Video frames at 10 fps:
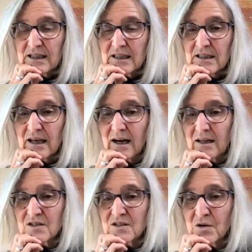Yeah,
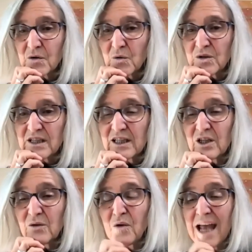so
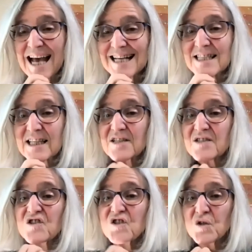as a
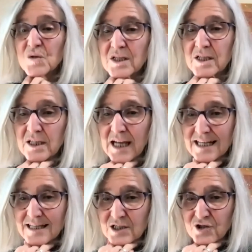student in
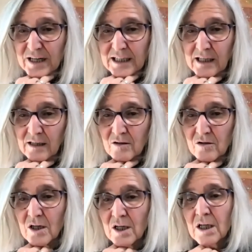SE training,
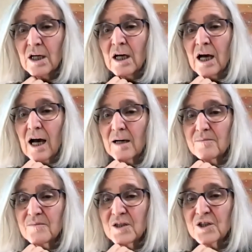
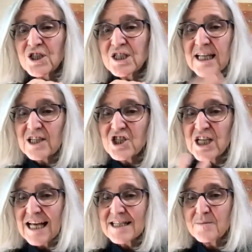she's saying she
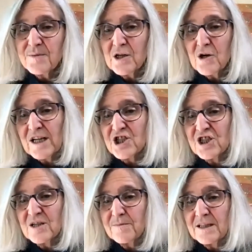has a big
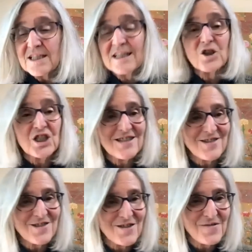question until she's a
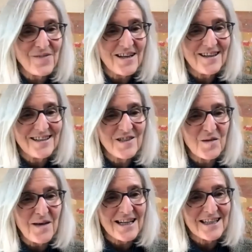certified
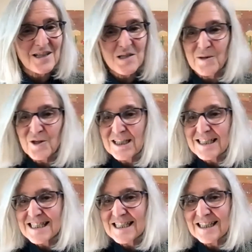somatic
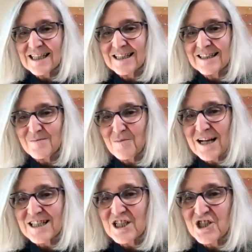experiencing
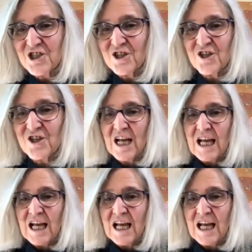practitioner,